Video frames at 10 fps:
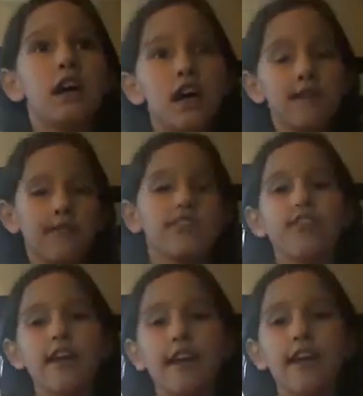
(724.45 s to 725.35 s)

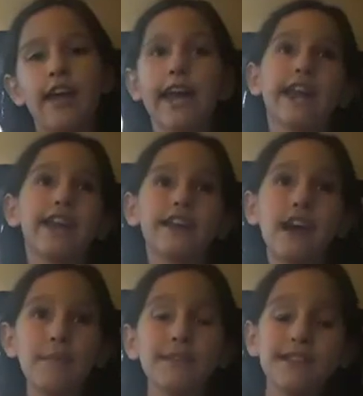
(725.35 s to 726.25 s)
everything, and
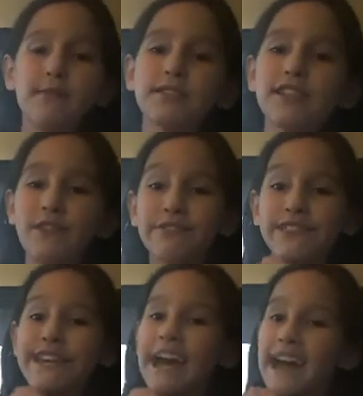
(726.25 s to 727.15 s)
comment down below if the
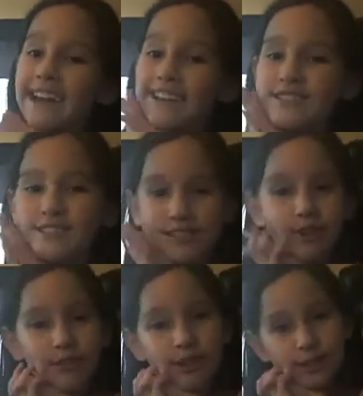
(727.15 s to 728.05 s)
cat is
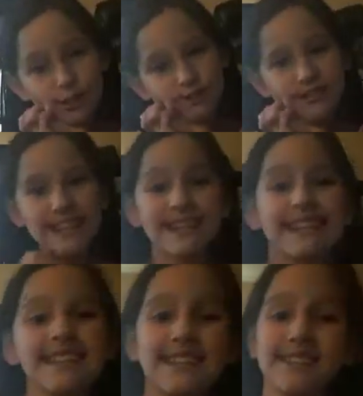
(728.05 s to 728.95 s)
so cute it
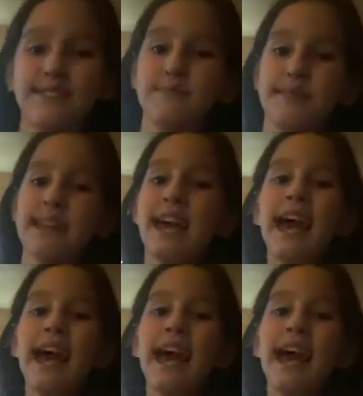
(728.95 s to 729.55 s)
is to me.